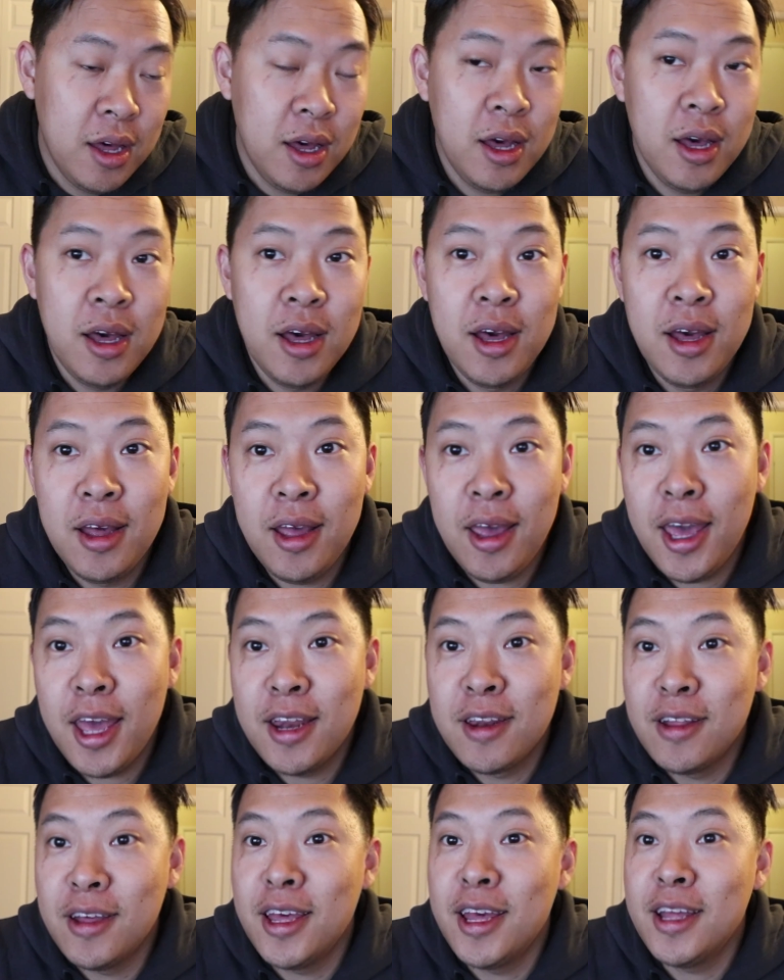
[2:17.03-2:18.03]

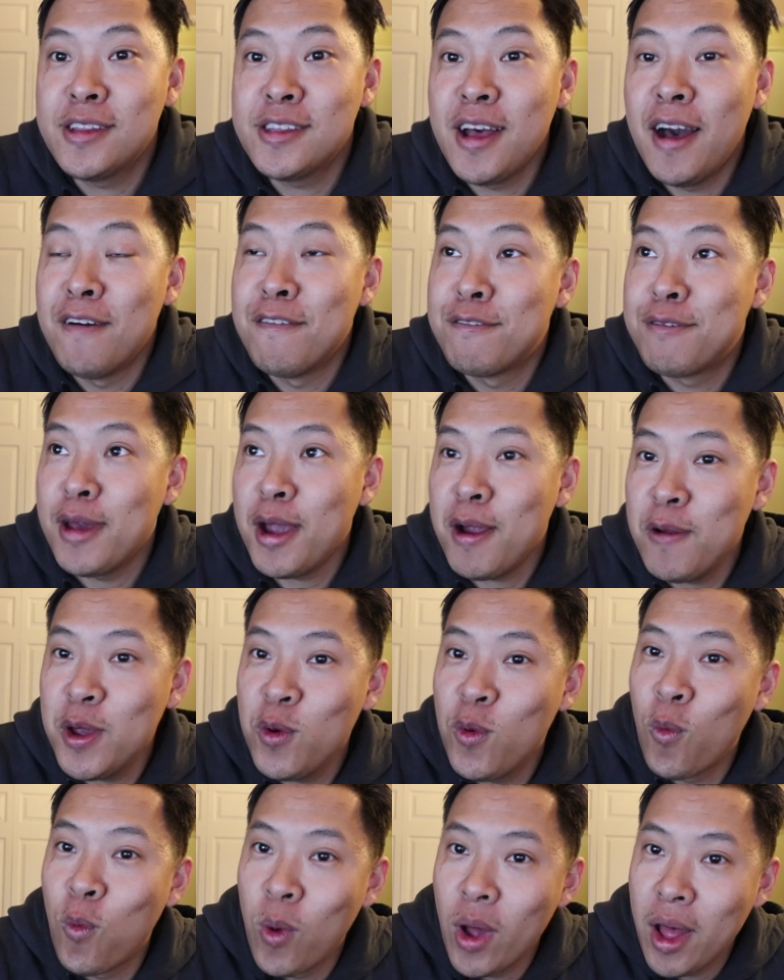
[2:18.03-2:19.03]
And it's a
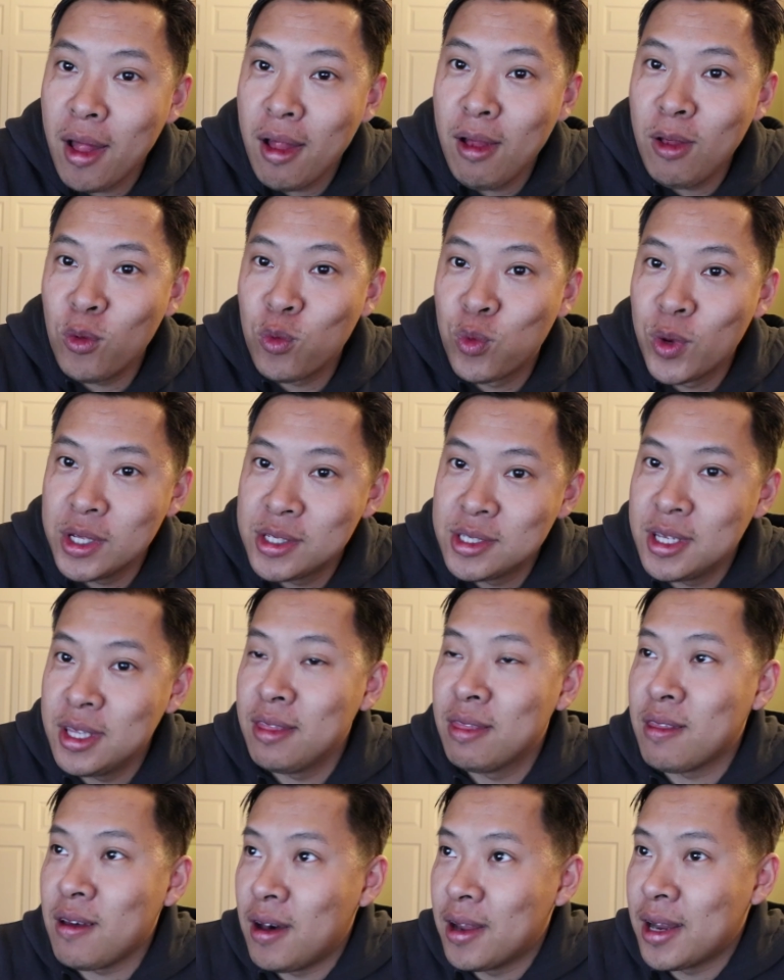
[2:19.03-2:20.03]
very well
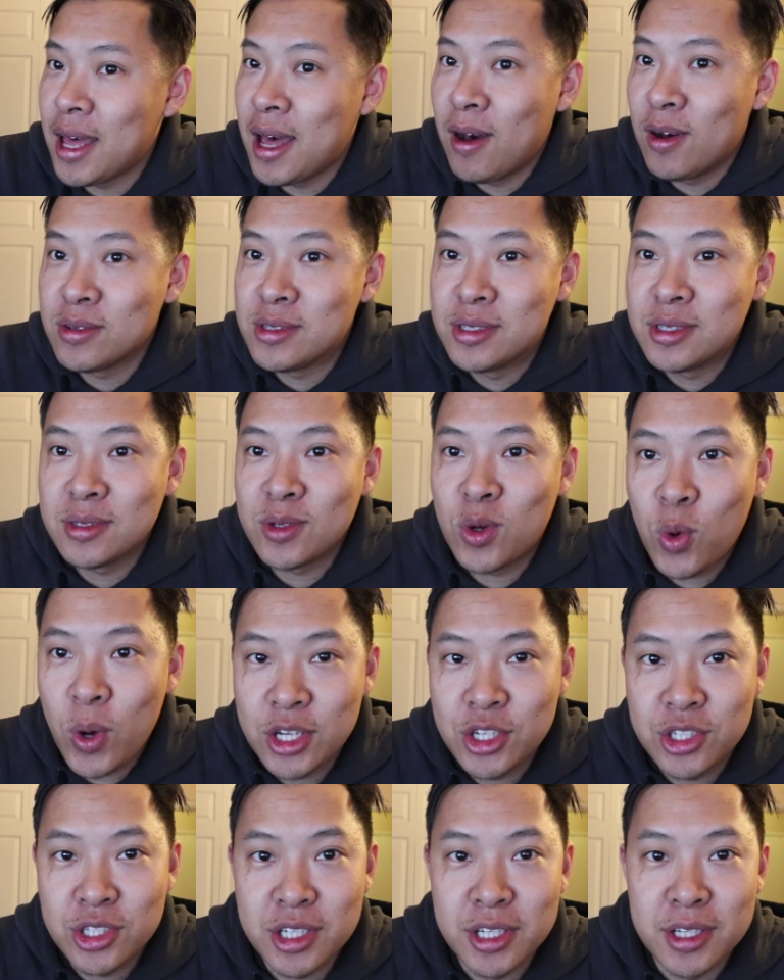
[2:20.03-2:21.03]
written, thought out
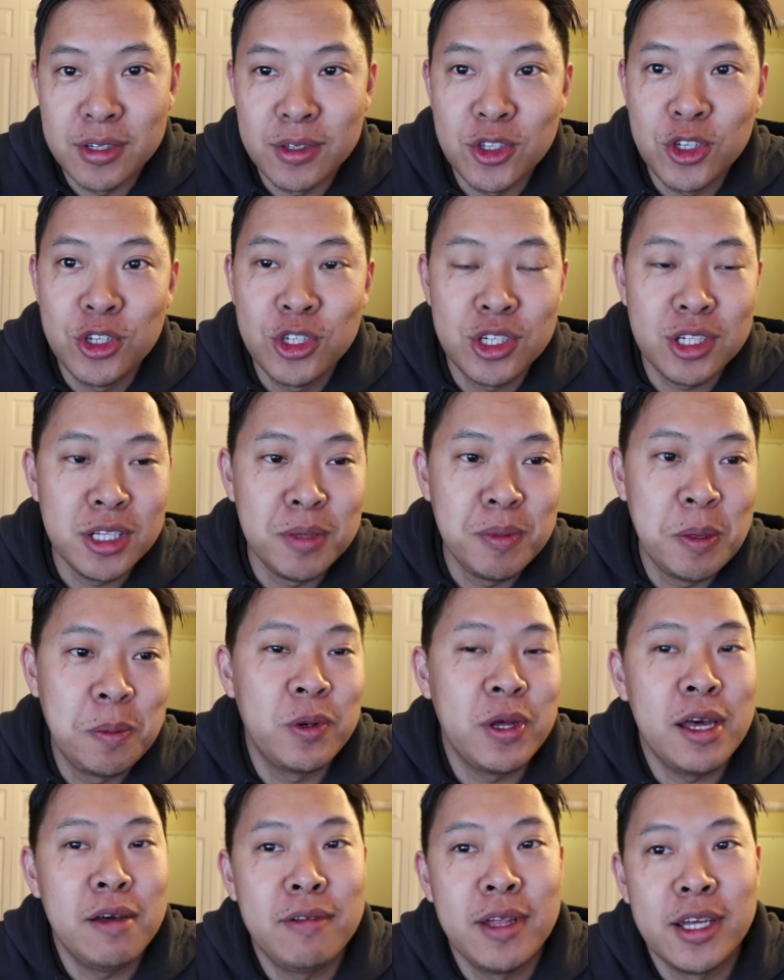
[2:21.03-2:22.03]
question. Usually
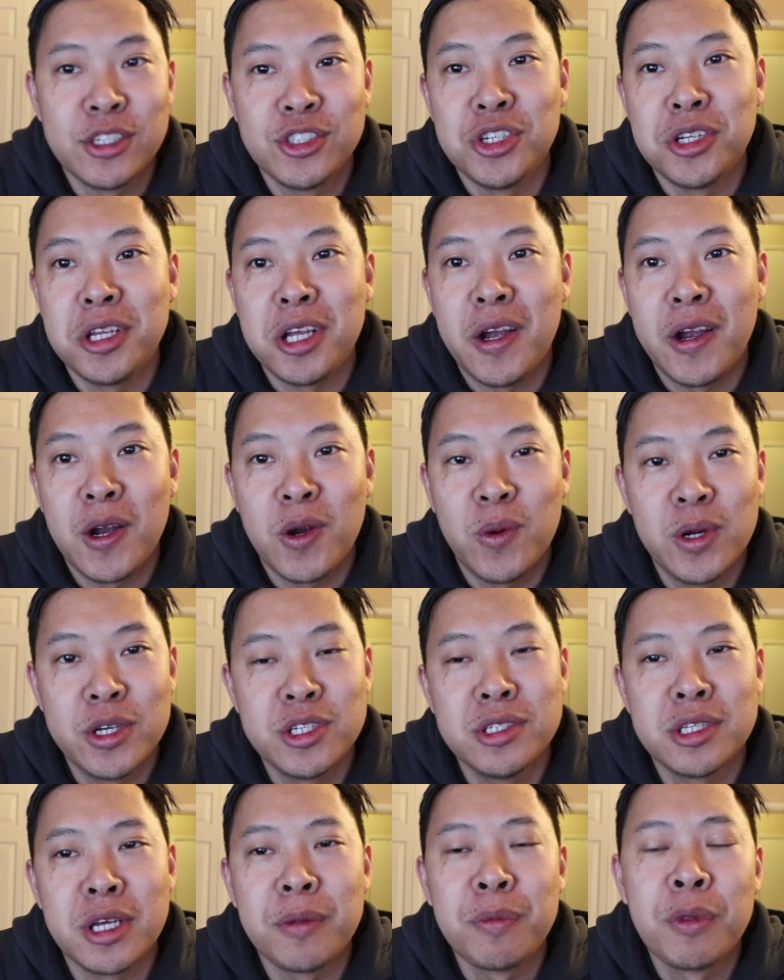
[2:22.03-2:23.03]
people have like generic
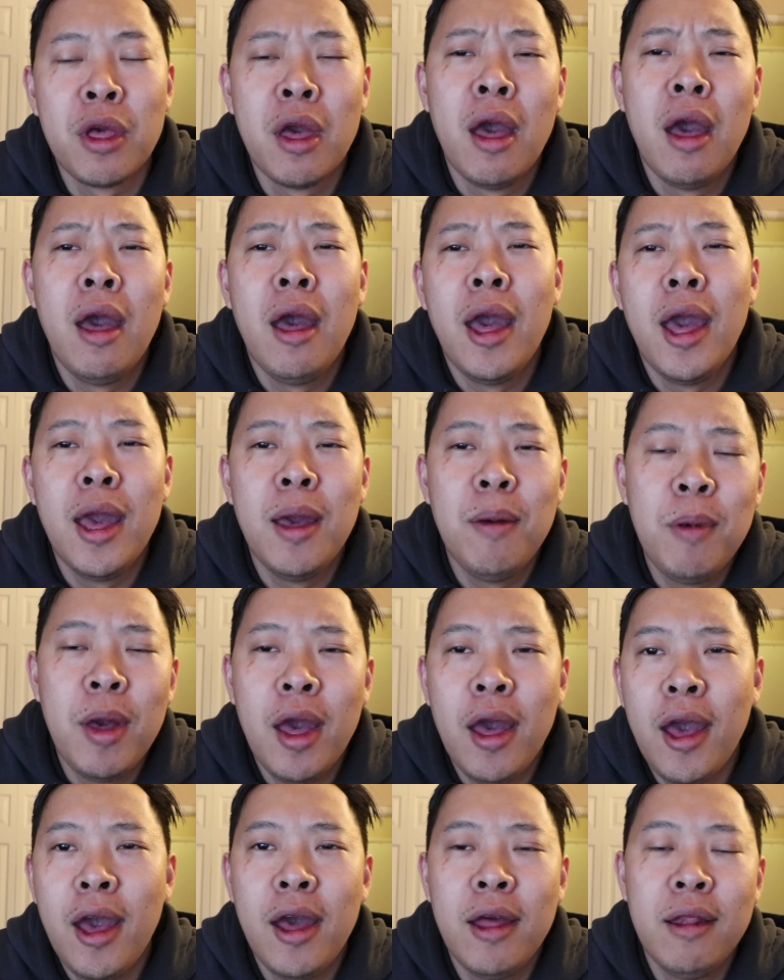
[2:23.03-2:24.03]
questions like, "Hey
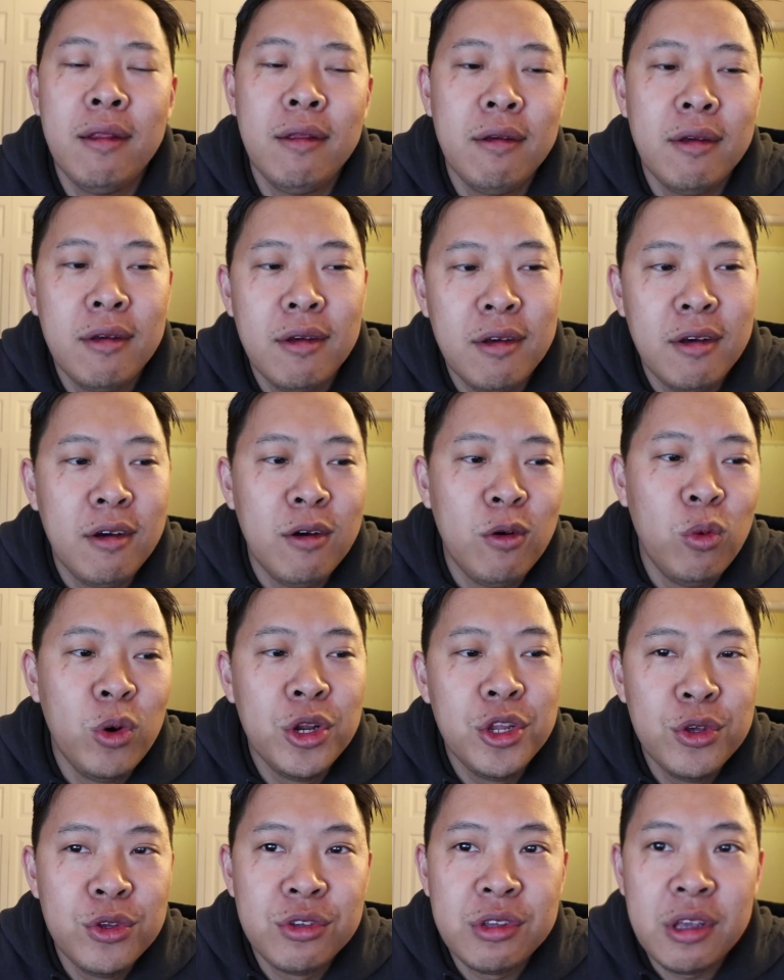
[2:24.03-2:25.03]
man,
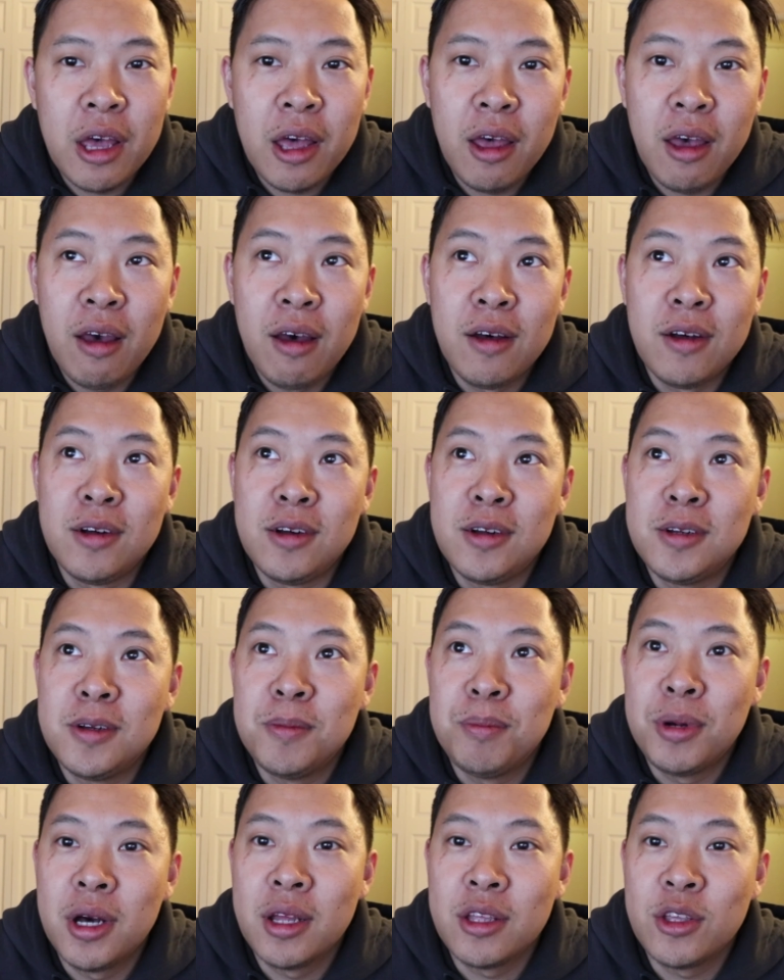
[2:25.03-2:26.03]
what do you sell?"
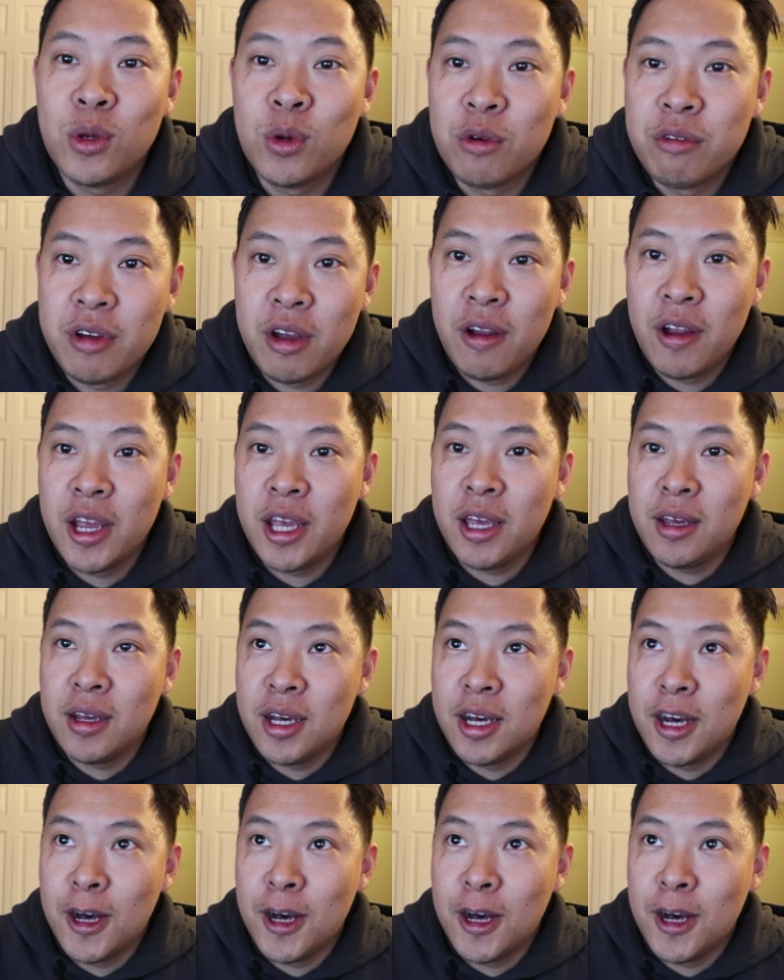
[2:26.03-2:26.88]
But you were very,